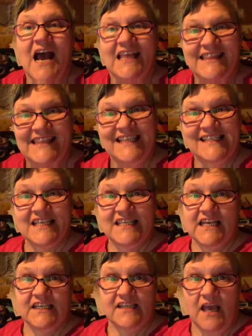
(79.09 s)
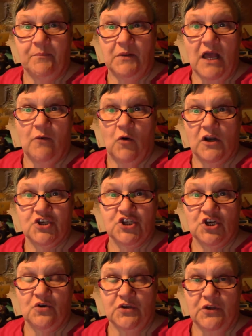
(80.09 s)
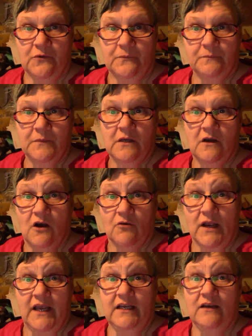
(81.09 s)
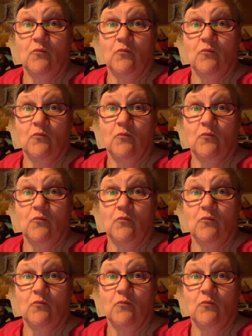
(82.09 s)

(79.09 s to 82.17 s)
This is an example I want to show you, all right?